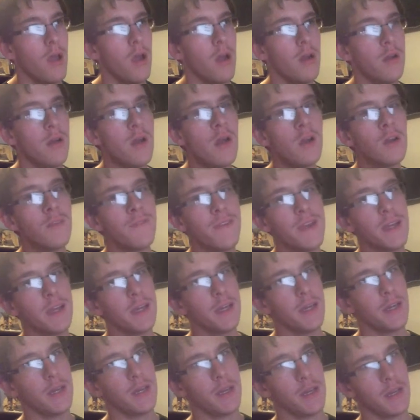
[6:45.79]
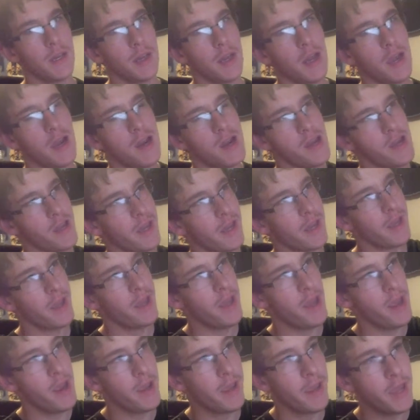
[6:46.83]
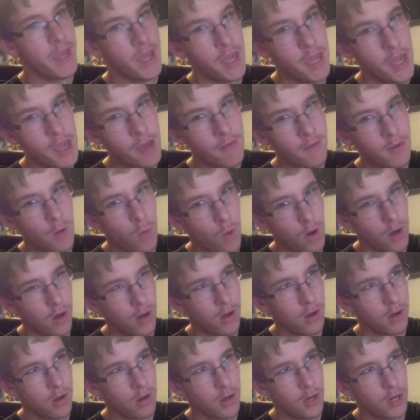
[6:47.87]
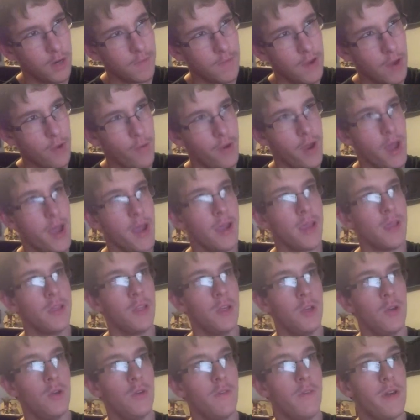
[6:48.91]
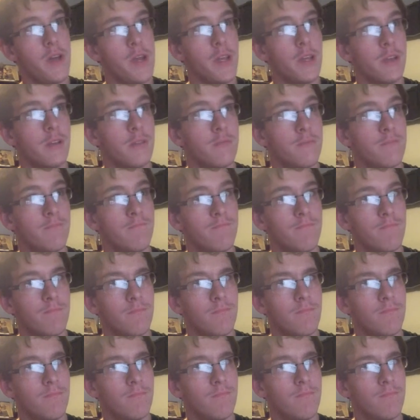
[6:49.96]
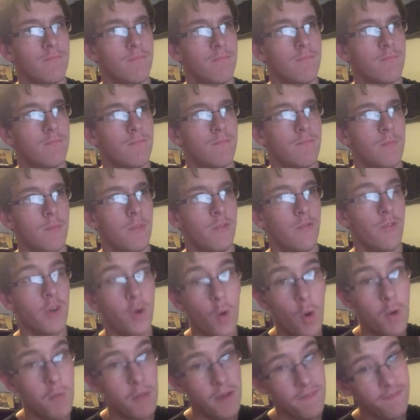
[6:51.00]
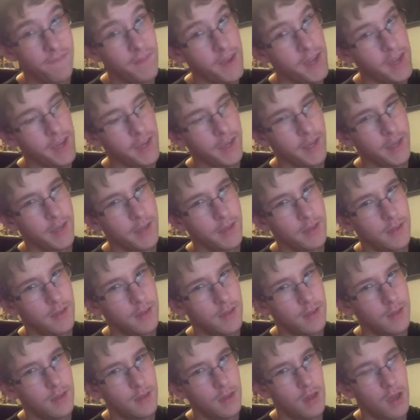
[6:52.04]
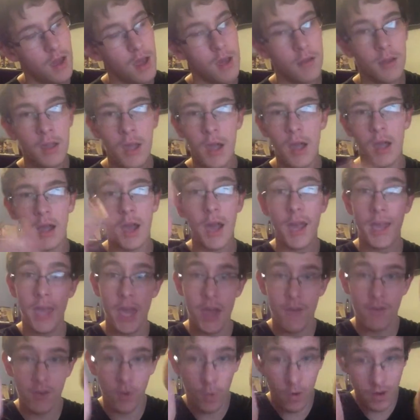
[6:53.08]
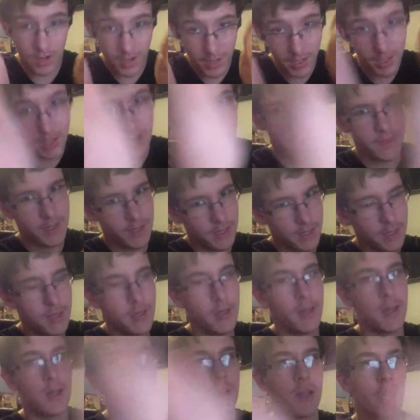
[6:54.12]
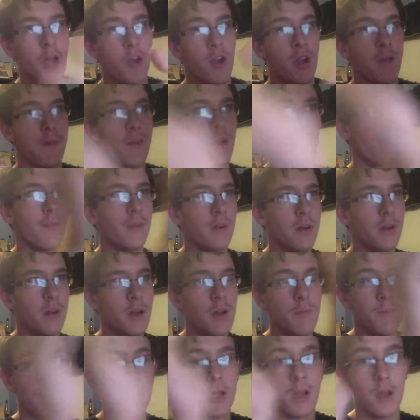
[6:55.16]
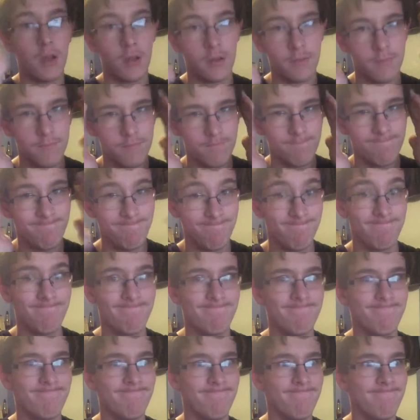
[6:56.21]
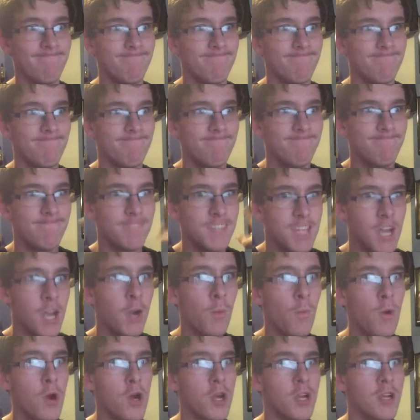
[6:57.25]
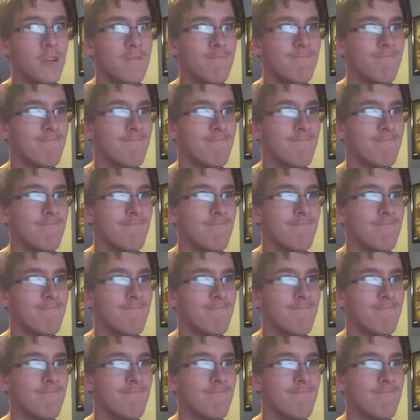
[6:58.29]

Another thing is, I need to get a camcorder, that way I can do, like, record my face, because I can't record this I can and transfer over there because doesn't work.